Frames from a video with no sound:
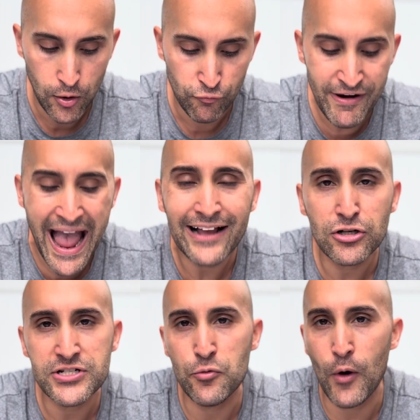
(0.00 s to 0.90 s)

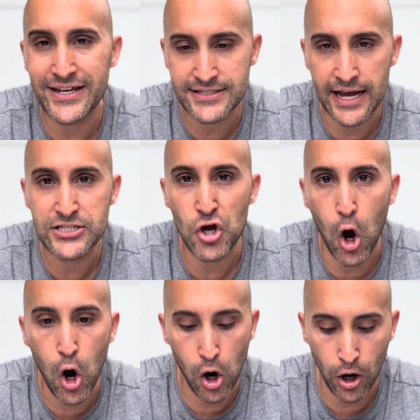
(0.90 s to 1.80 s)
Reactors and waste sites
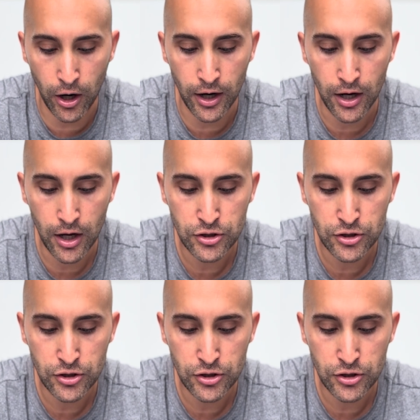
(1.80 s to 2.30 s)
are